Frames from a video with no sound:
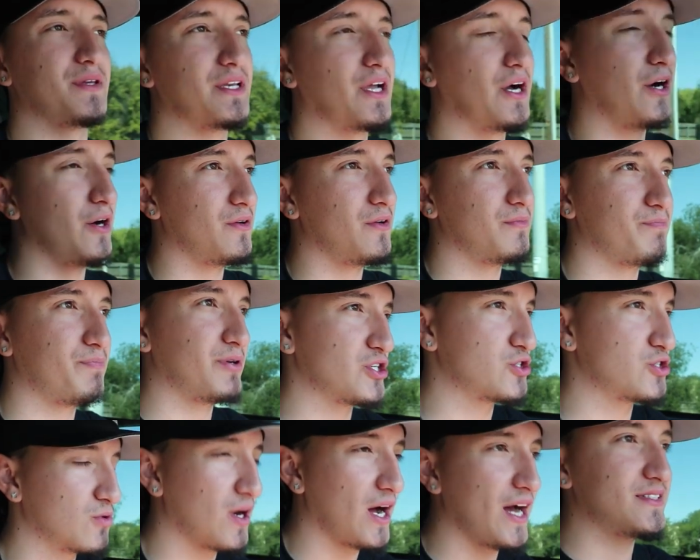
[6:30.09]
you know,
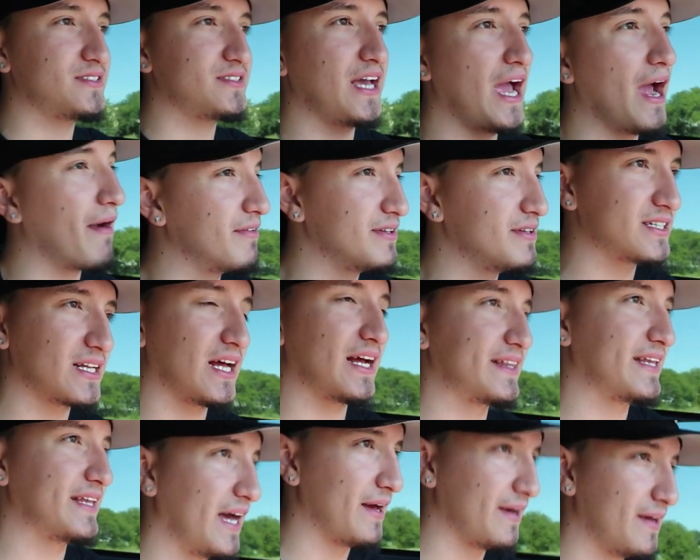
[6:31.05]
push rods, everything
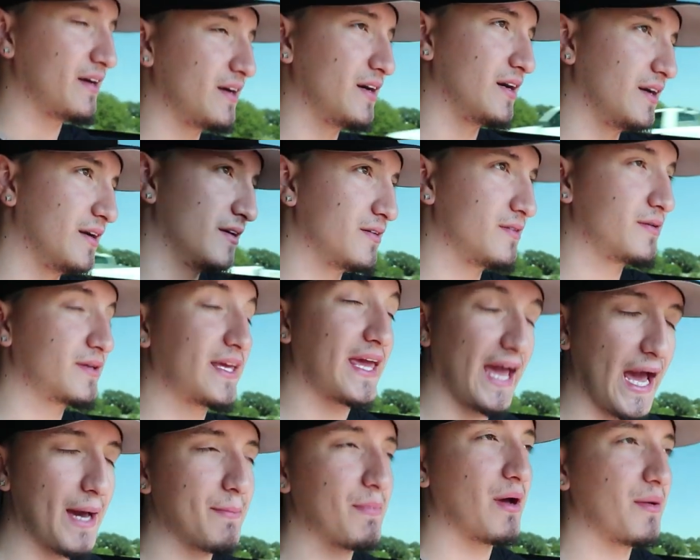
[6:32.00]
like that. Uh,
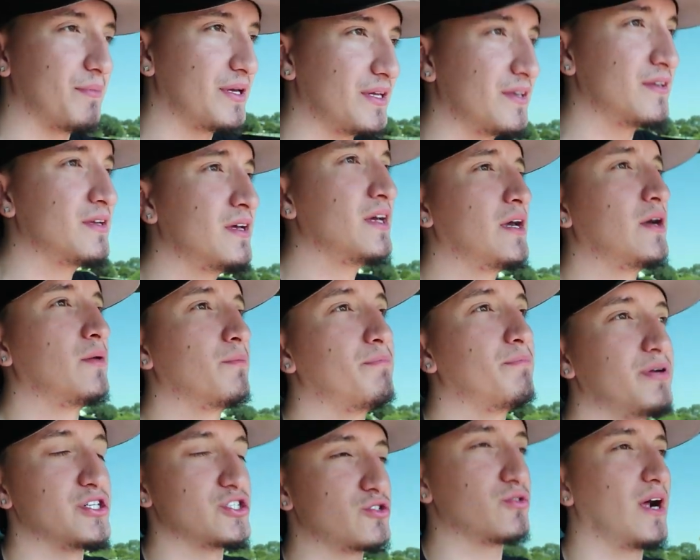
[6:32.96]
cam, I mean,
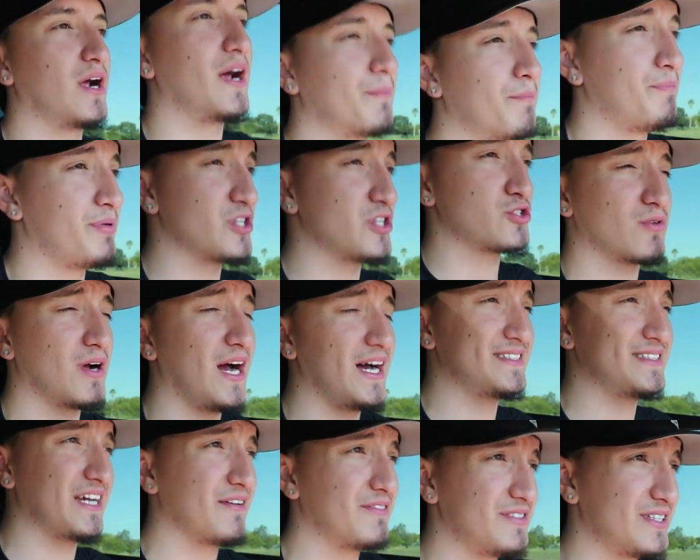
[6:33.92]
push push
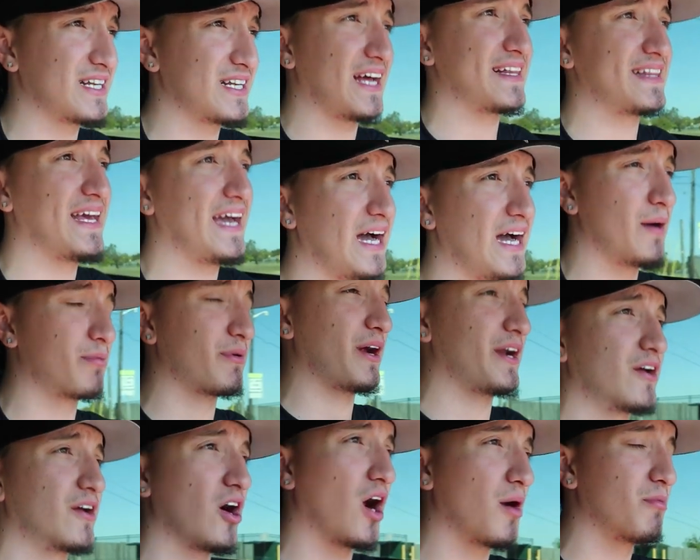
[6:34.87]
rods, everything like that.
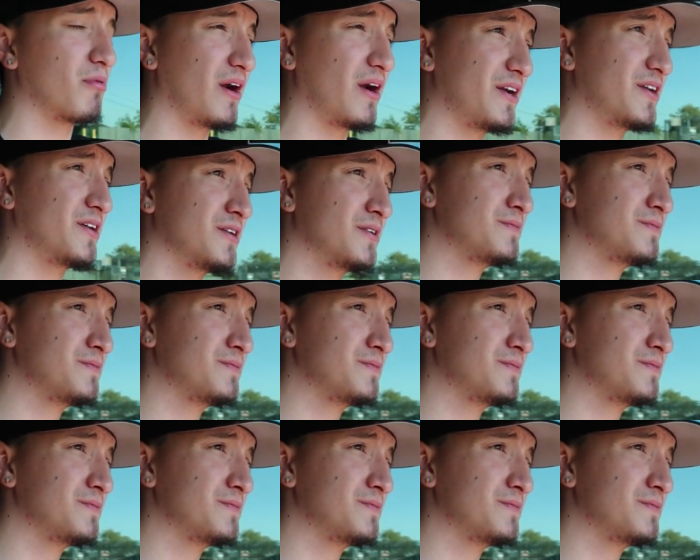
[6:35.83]
Upgraded carburetor.